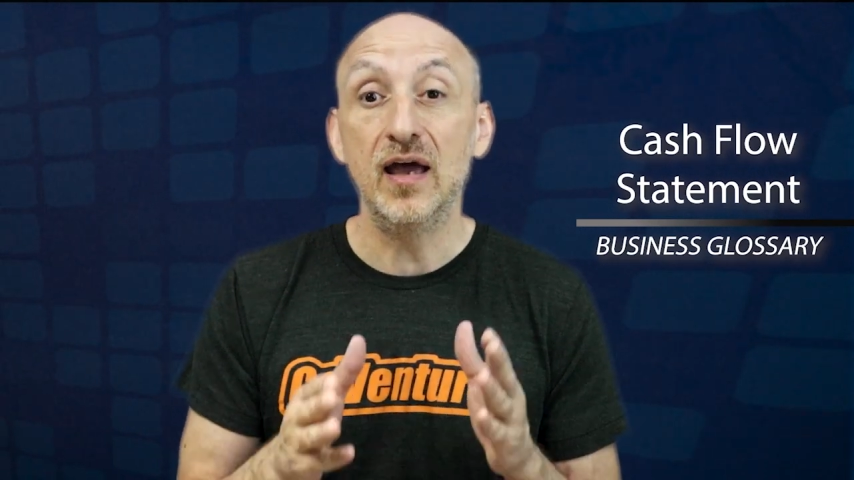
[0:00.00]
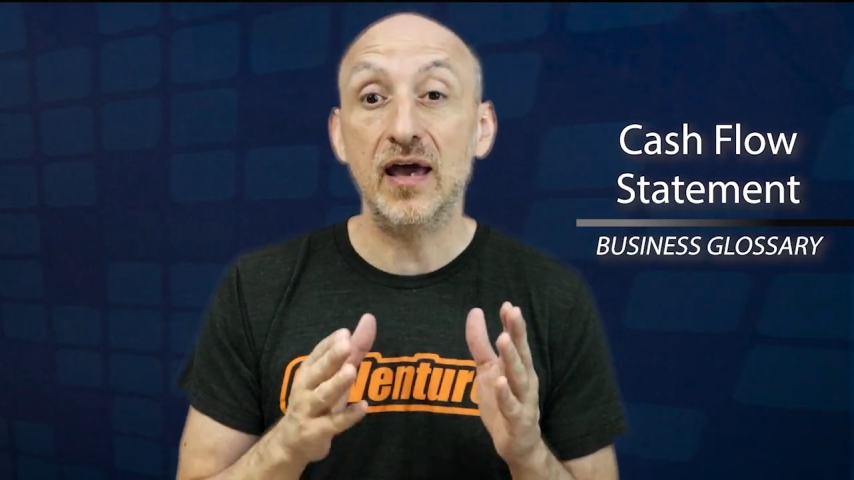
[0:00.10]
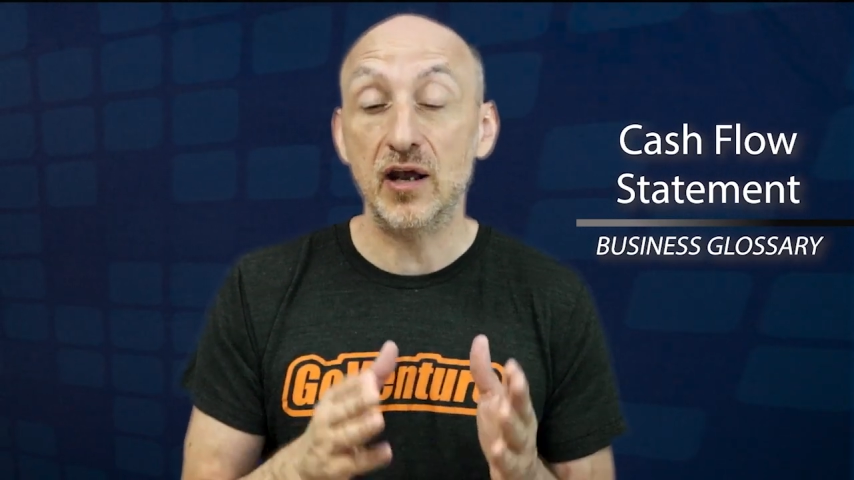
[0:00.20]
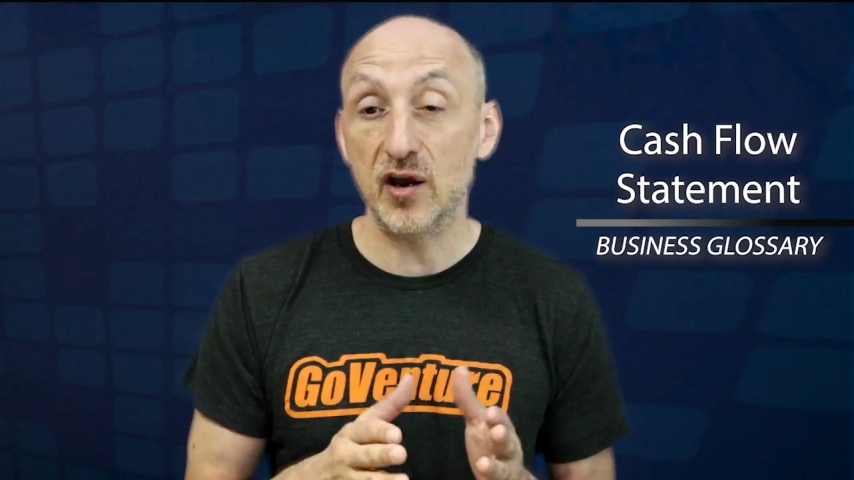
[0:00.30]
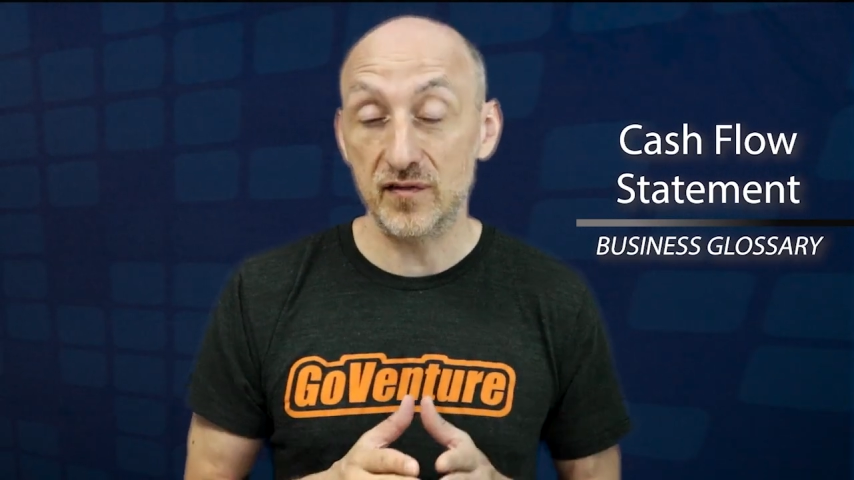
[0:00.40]

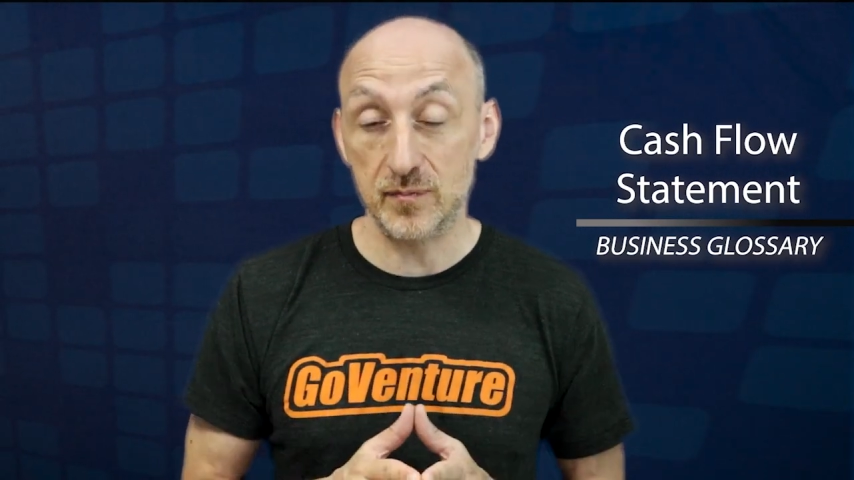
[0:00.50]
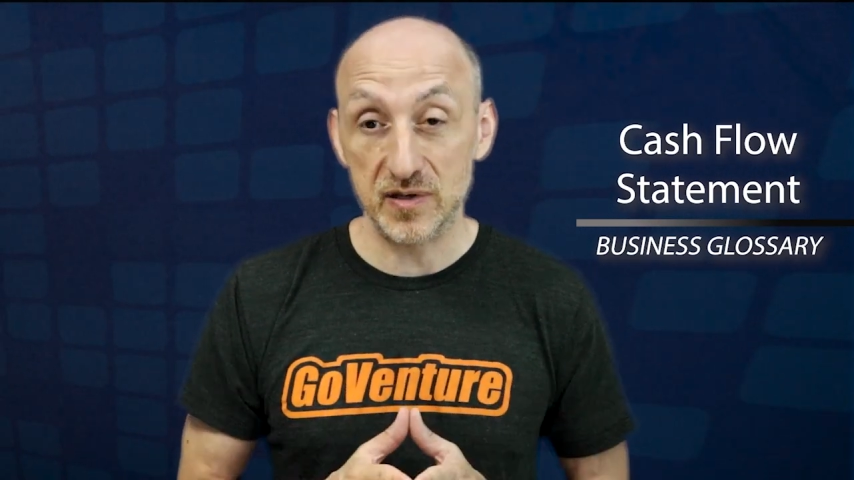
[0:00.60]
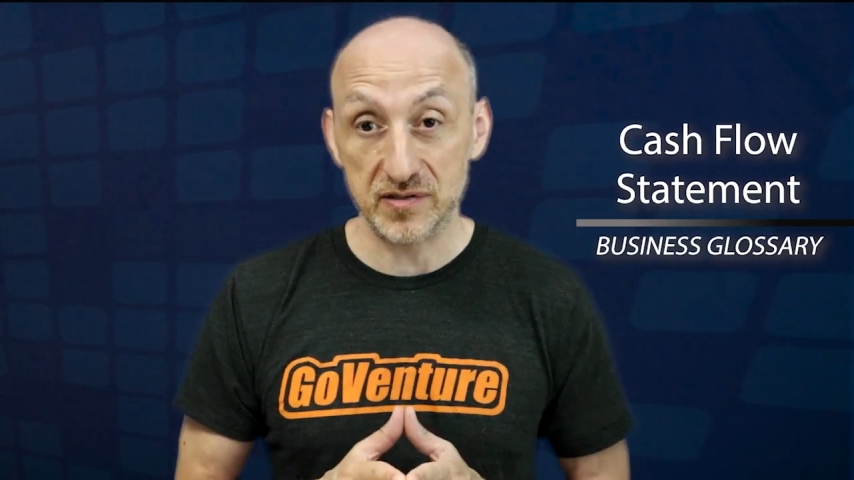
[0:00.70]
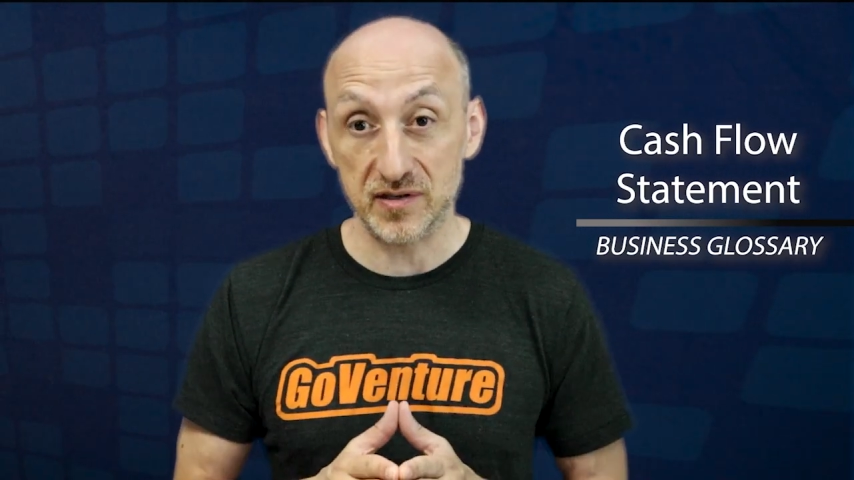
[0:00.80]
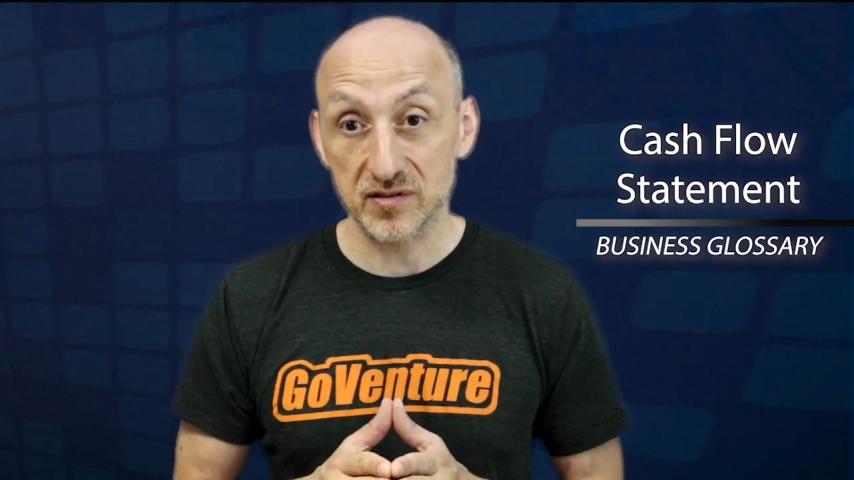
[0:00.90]
and out of the
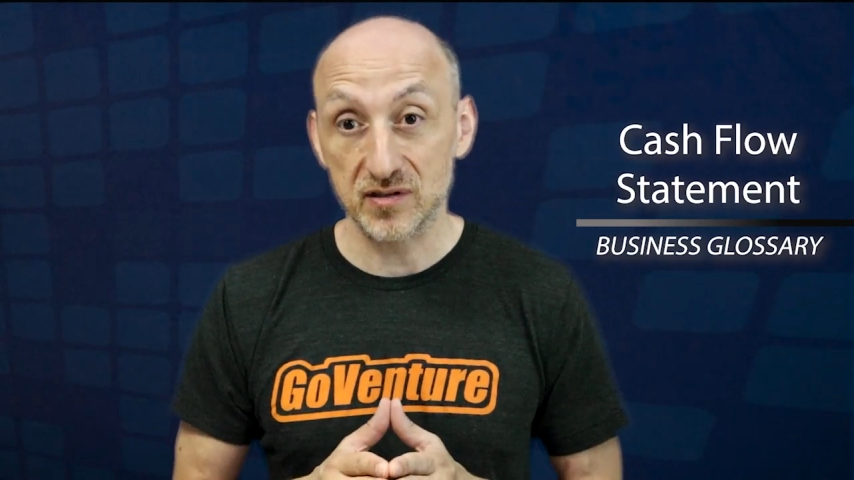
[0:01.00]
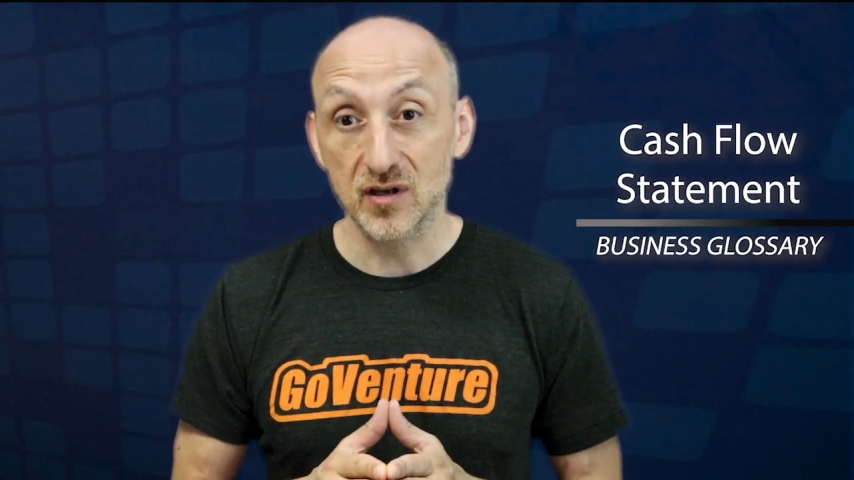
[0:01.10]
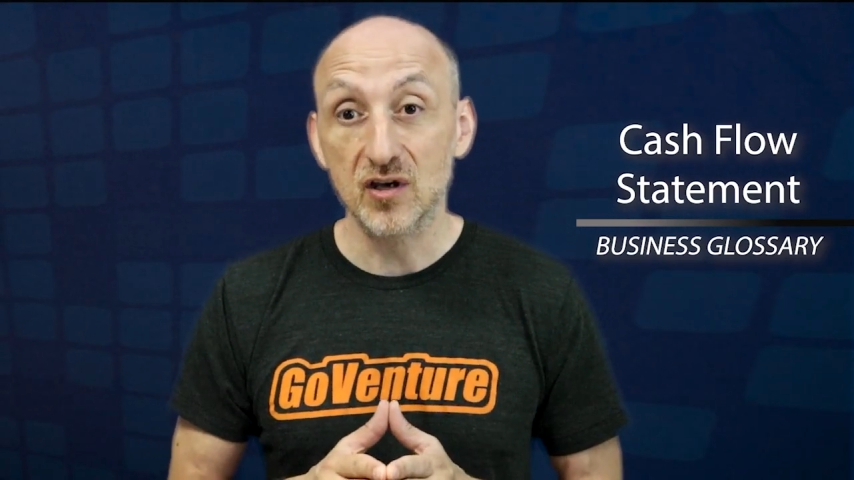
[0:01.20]
business.